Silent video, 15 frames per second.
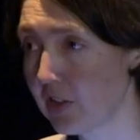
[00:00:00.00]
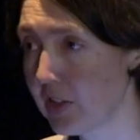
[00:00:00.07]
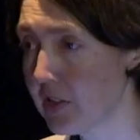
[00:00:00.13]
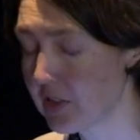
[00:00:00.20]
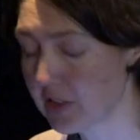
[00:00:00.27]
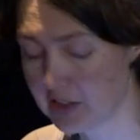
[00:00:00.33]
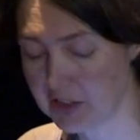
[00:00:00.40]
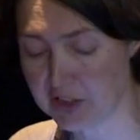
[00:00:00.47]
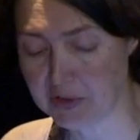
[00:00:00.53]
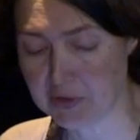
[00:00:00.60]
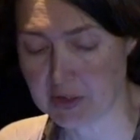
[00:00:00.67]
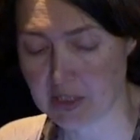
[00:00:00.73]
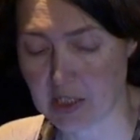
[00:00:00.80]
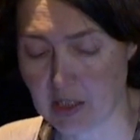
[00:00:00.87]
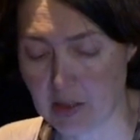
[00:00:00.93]

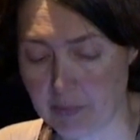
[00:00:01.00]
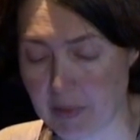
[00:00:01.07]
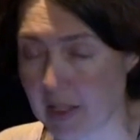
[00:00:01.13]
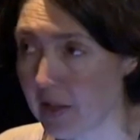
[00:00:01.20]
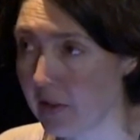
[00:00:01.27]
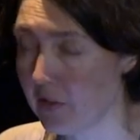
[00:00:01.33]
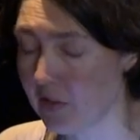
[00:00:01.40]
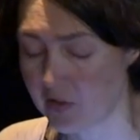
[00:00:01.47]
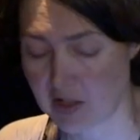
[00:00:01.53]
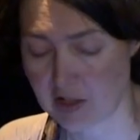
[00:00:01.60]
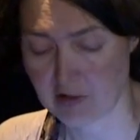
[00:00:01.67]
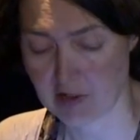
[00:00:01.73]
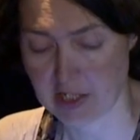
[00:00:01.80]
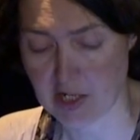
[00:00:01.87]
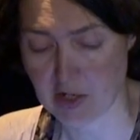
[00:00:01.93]
Institute um, in
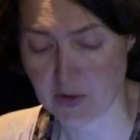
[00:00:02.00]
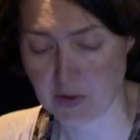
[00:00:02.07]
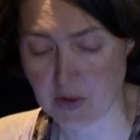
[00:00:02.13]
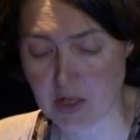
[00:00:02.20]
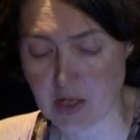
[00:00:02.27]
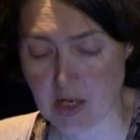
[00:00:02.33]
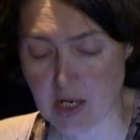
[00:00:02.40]
Sierra Leone,